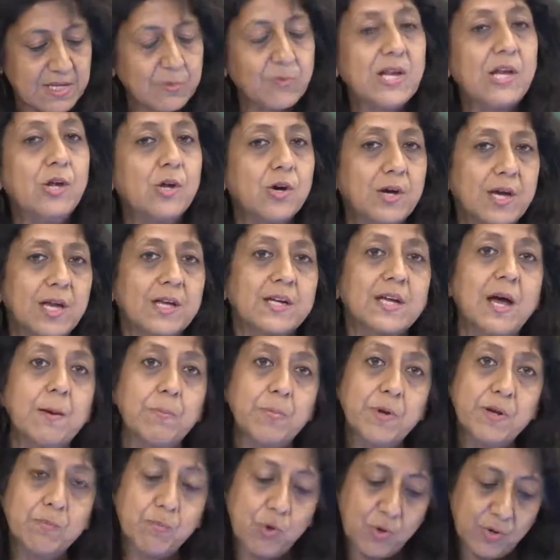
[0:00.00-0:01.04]
And we look at a
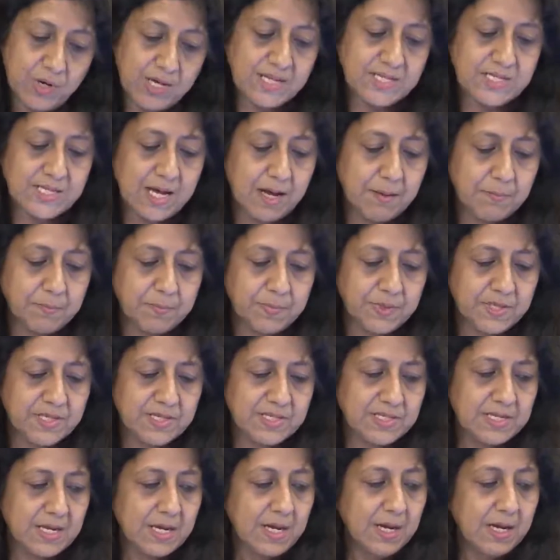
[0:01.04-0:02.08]
couple more
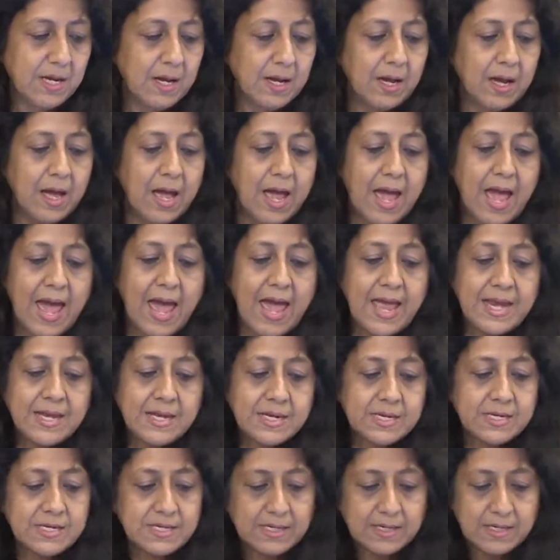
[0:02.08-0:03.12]
examples.
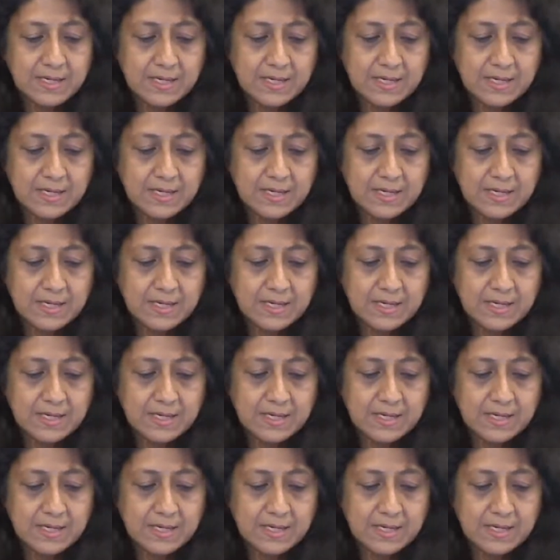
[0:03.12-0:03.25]
And